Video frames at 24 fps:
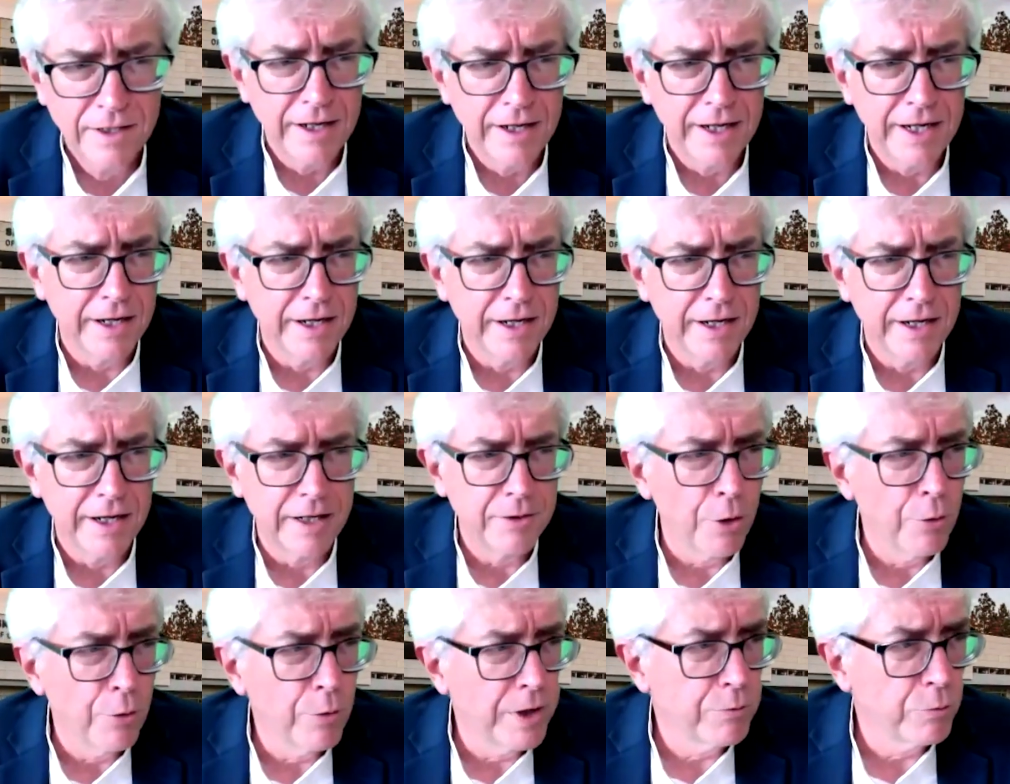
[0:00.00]
And
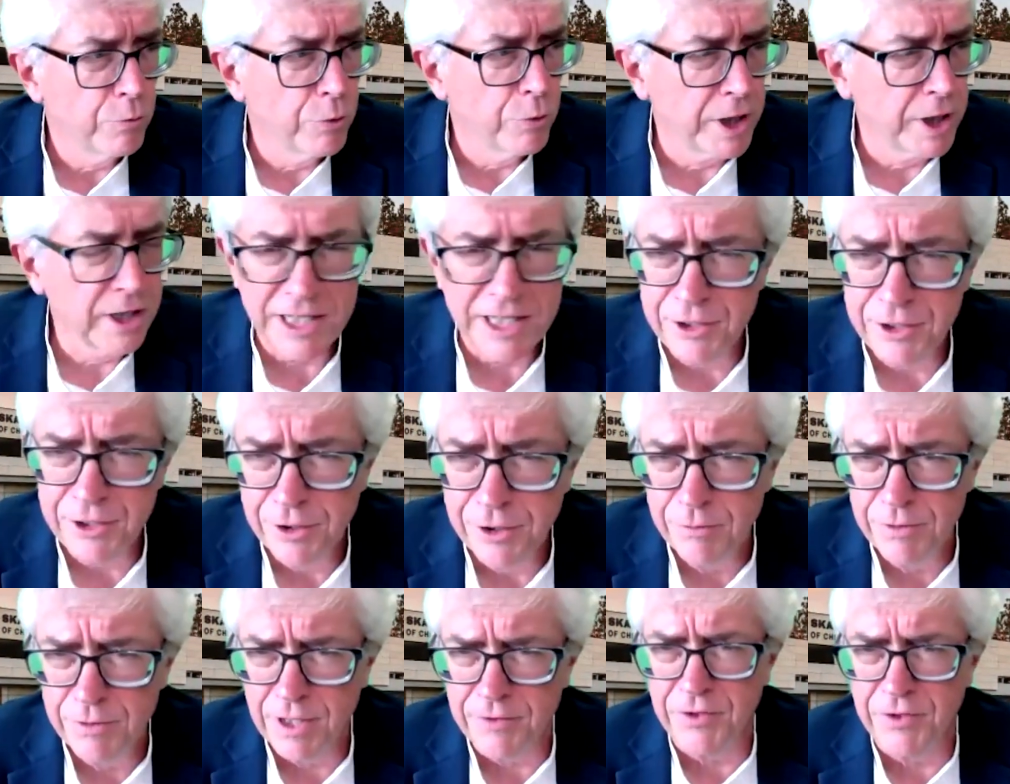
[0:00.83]
no one really
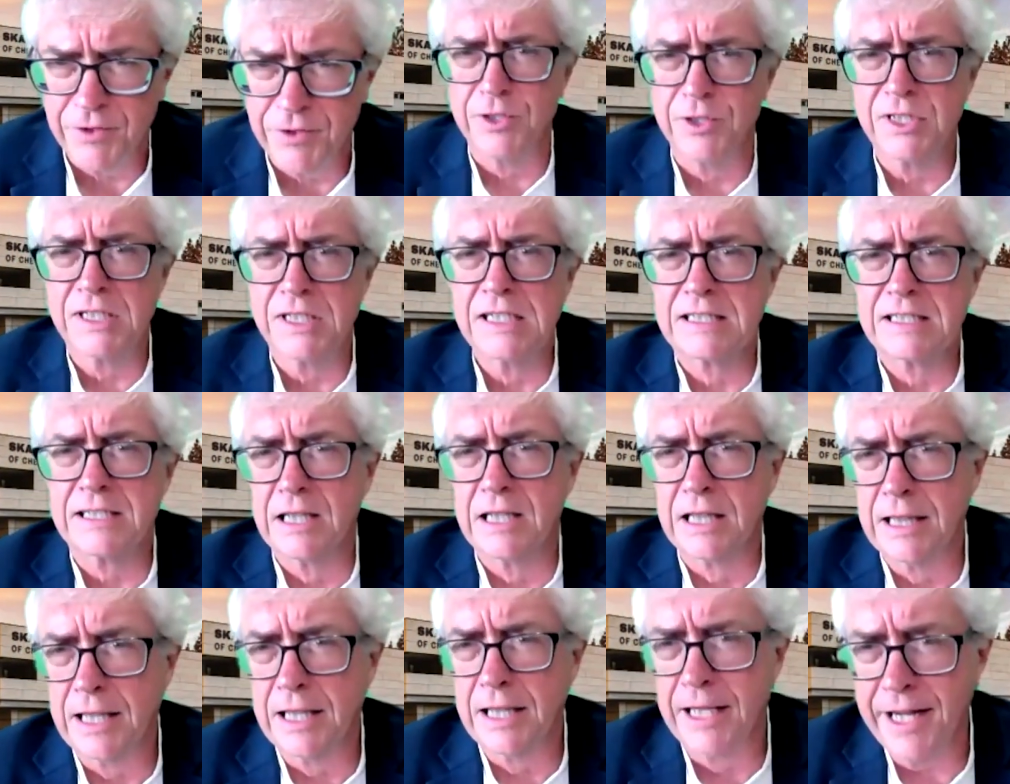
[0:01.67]
knew that there was this
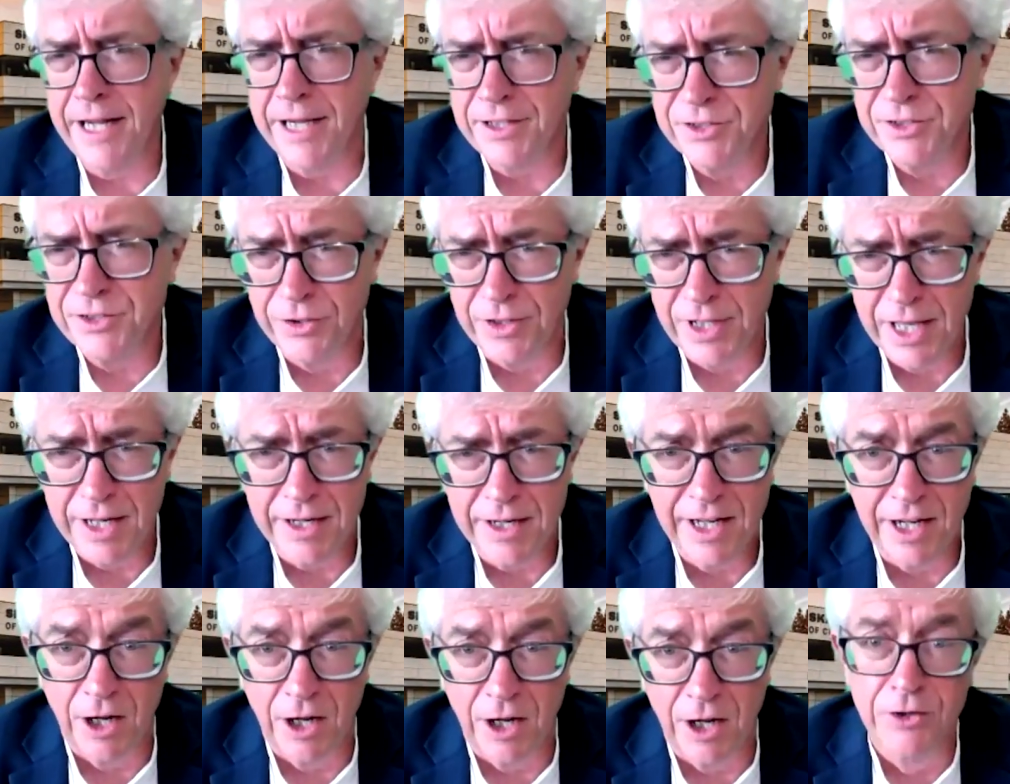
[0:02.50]
link to
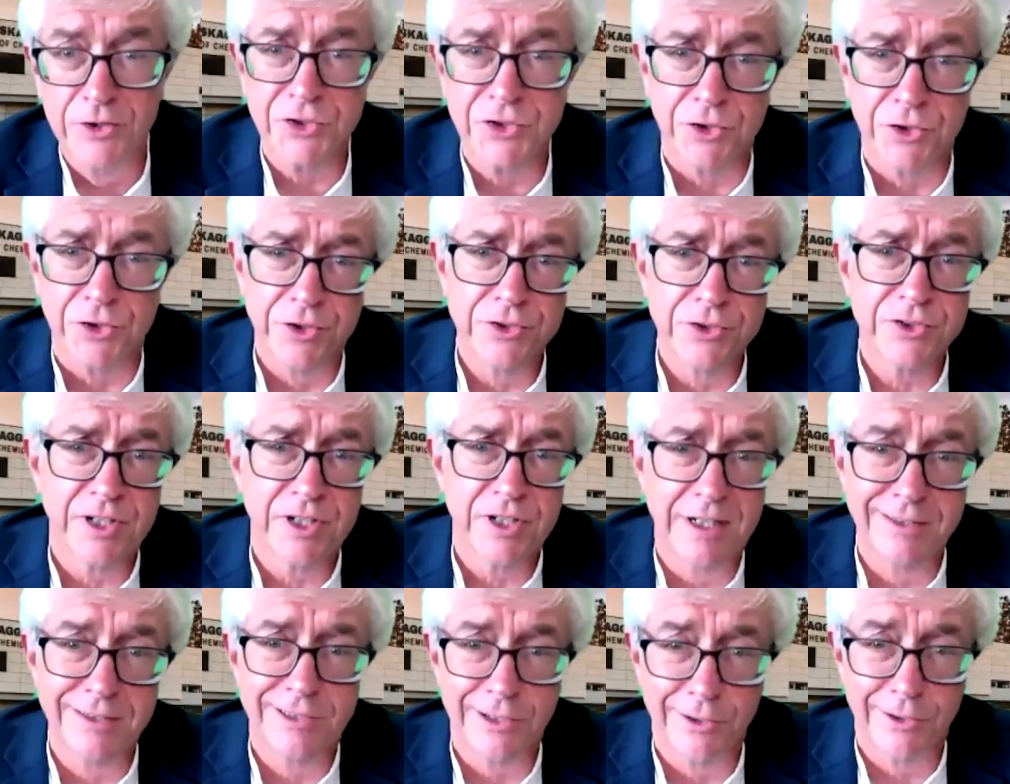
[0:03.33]
getting ulcers,
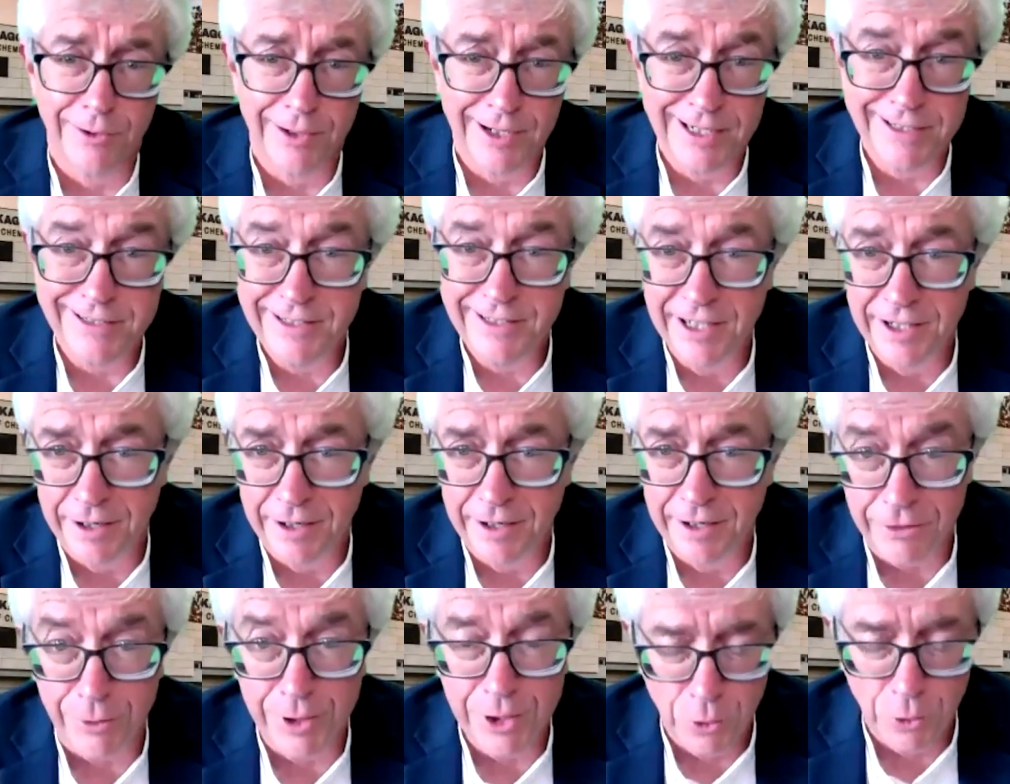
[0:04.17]
and so I did a
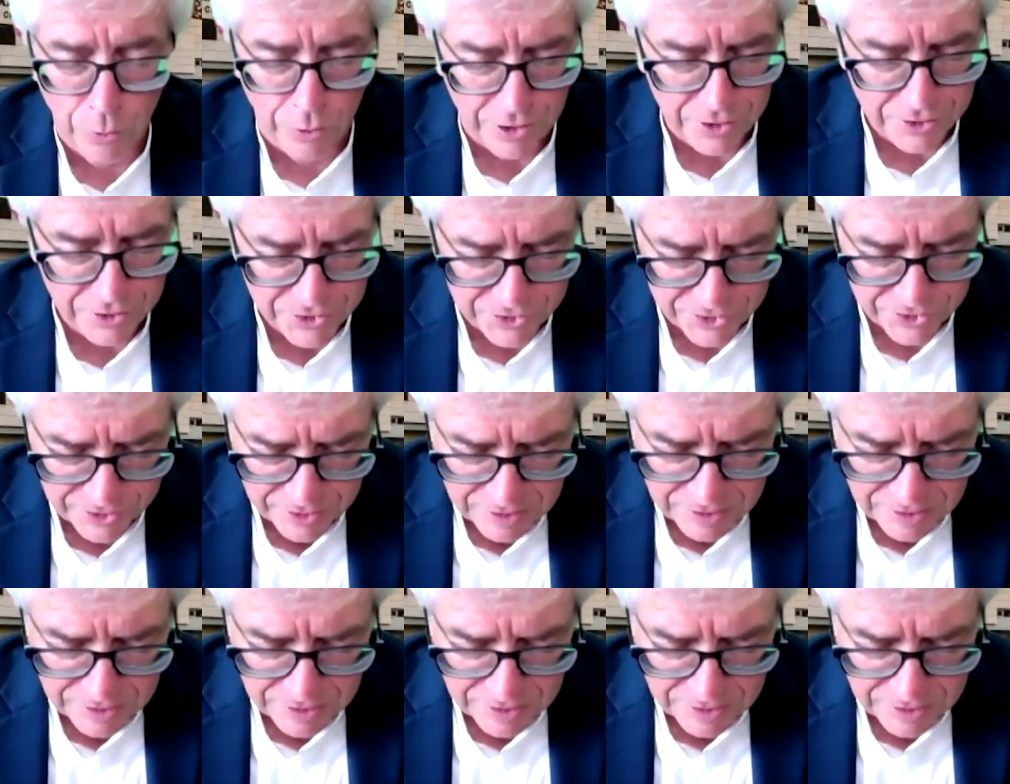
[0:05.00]
three-course